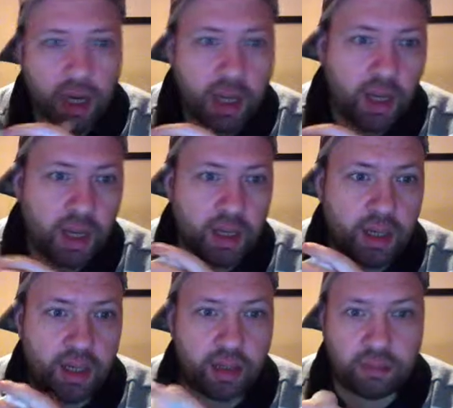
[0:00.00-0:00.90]
It's
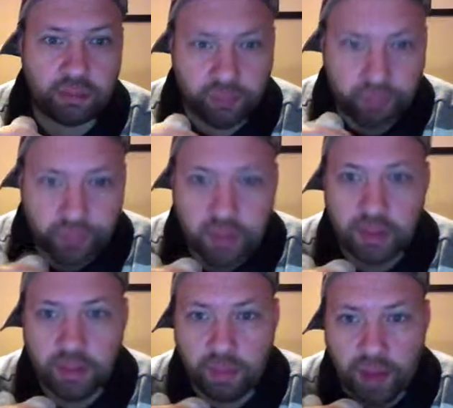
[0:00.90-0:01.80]
about the start
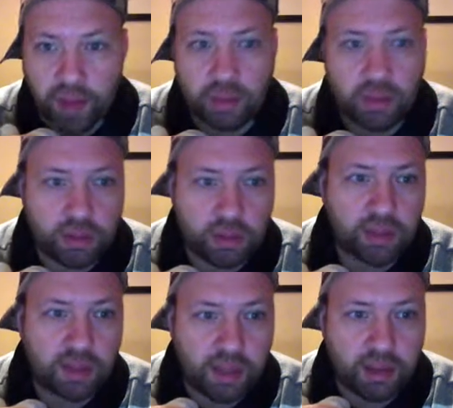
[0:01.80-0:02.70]
at
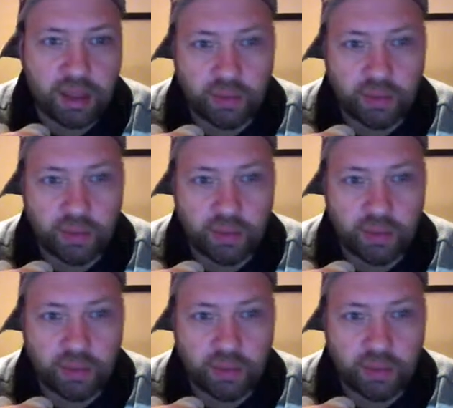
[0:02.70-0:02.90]
what